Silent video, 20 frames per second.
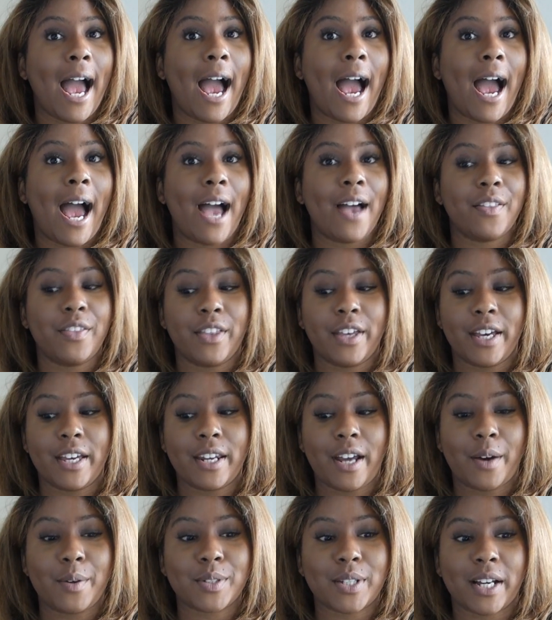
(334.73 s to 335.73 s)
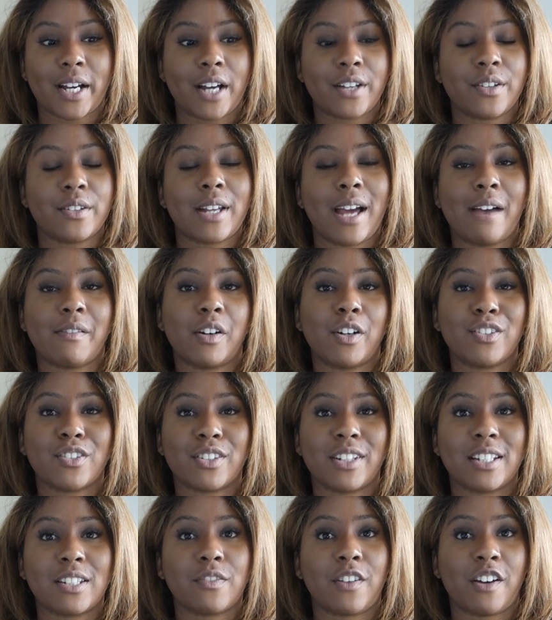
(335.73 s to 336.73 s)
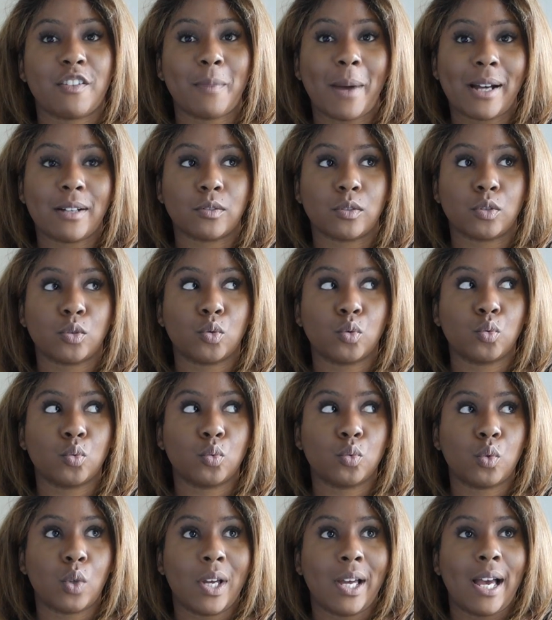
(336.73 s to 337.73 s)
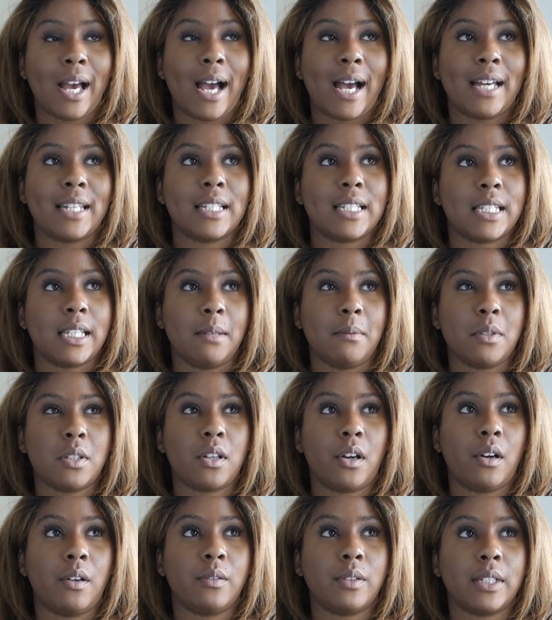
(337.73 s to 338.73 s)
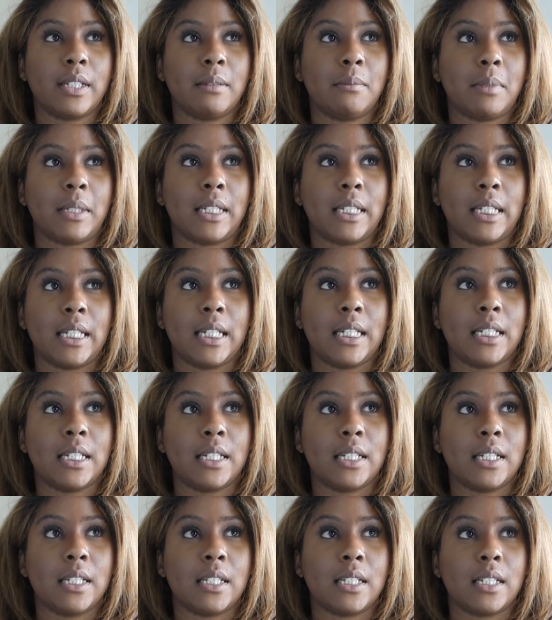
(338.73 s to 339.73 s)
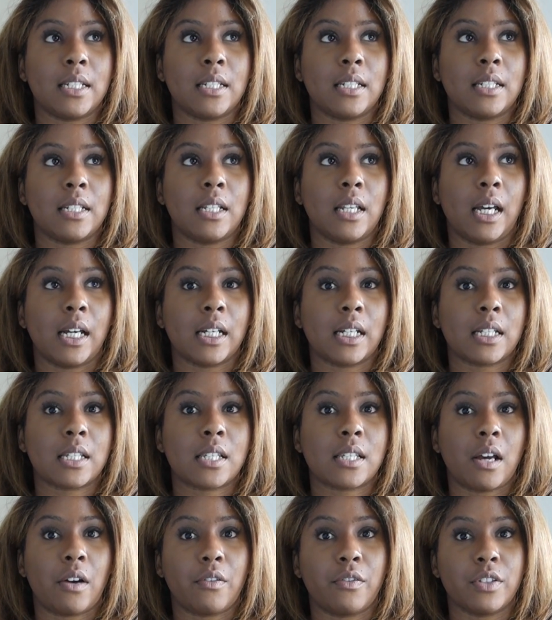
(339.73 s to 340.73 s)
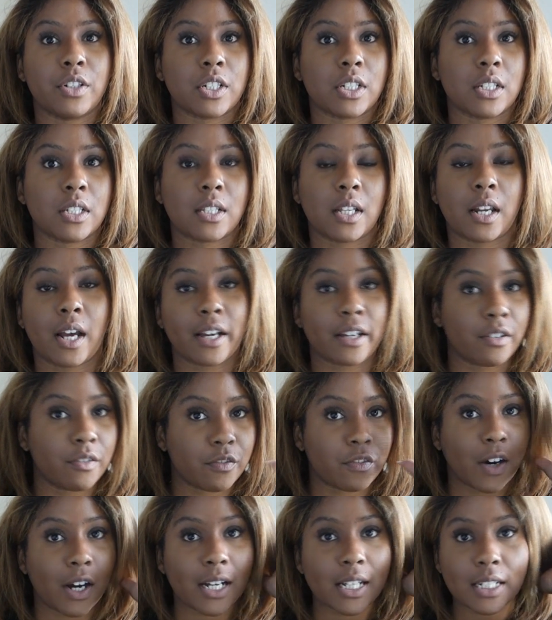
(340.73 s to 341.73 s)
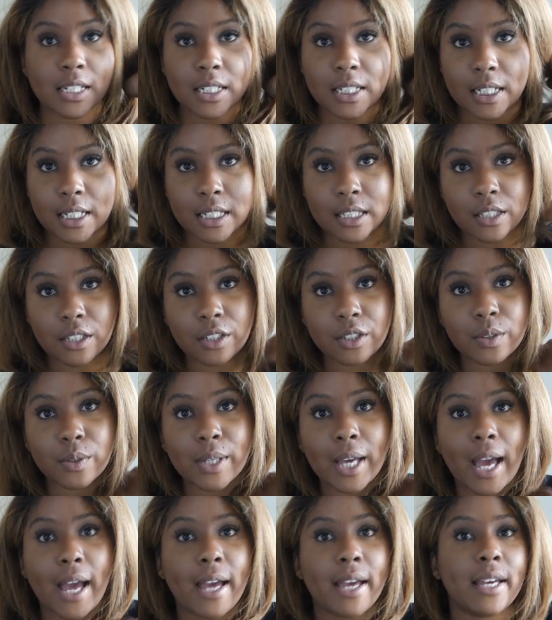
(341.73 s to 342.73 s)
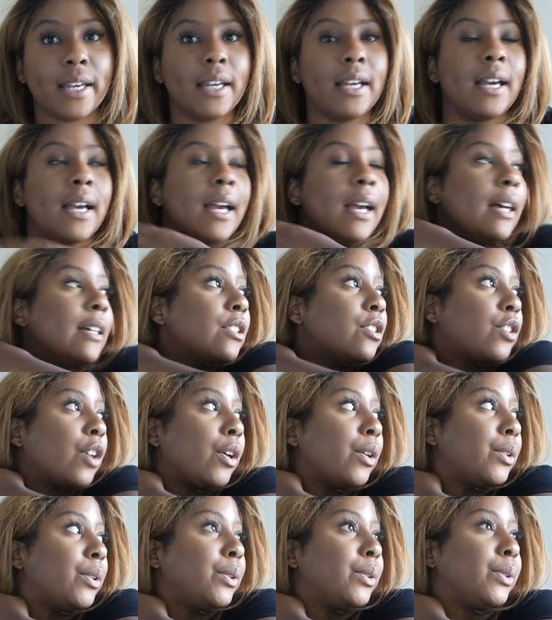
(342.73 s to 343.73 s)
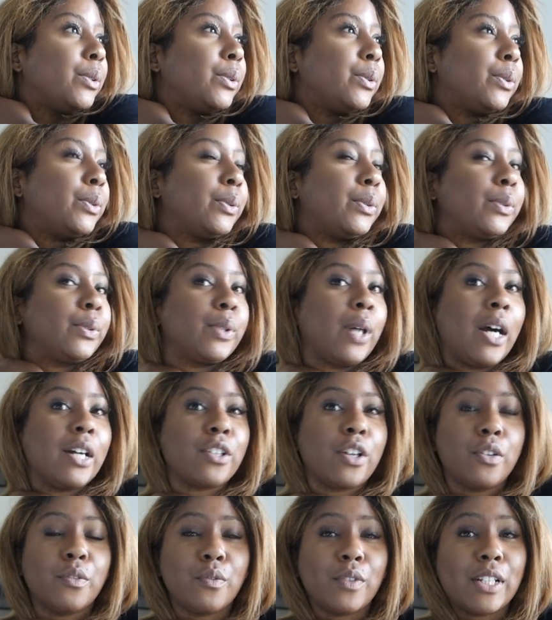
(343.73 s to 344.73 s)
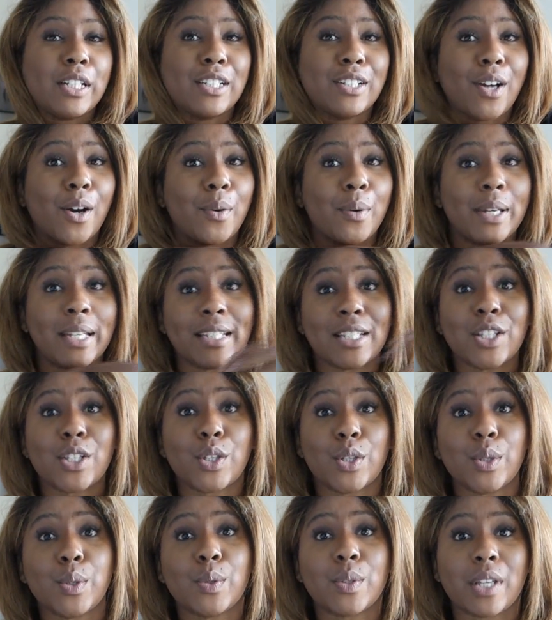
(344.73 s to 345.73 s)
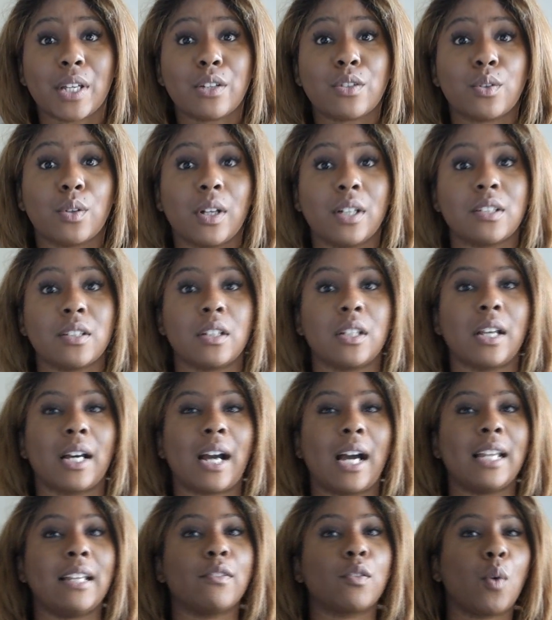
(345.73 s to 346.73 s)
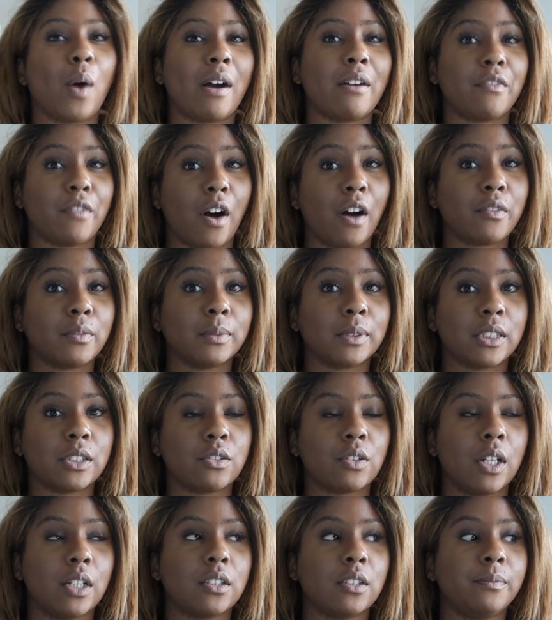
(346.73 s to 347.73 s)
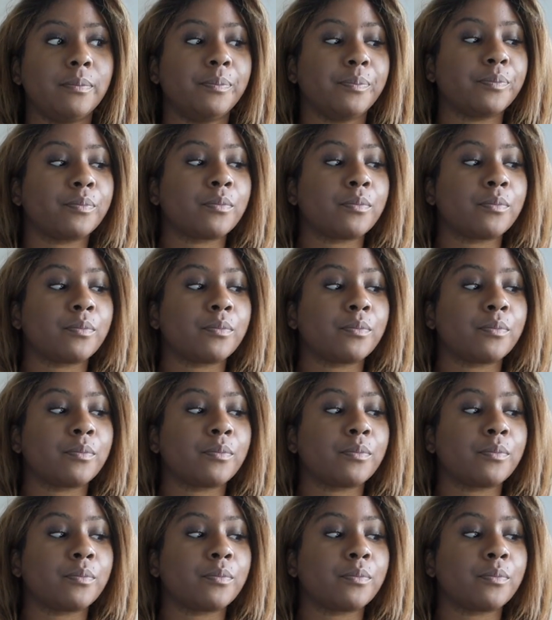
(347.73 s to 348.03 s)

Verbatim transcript: and then i was like i don't have 185 pounds and it seems to only be in like selfridges that i can find in the uk so i don't really go into central london like i live quite far from central london